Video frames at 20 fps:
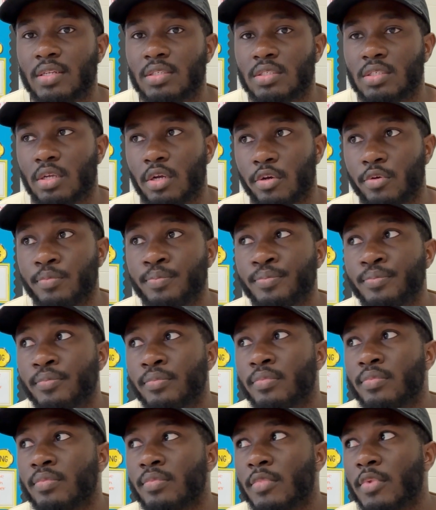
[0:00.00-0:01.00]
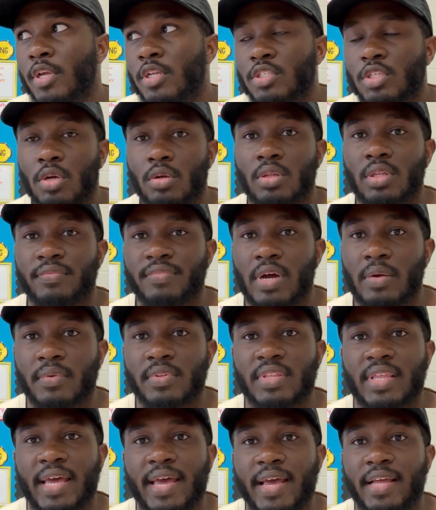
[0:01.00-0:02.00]
So totally fine with
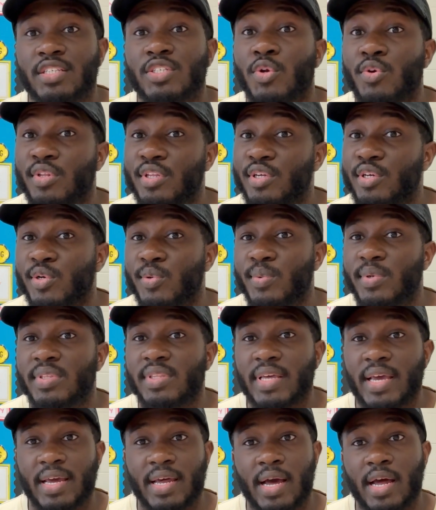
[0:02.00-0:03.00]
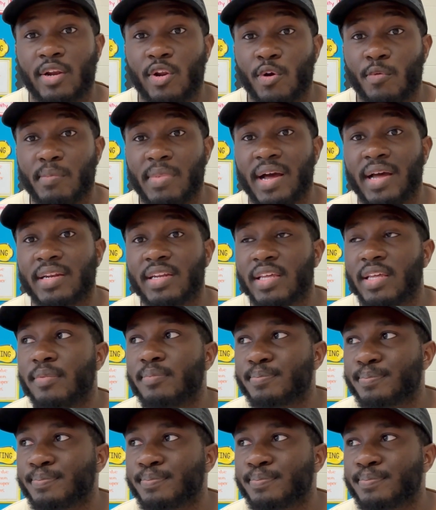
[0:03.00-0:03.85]
that, totally cool with that. I don't mind it.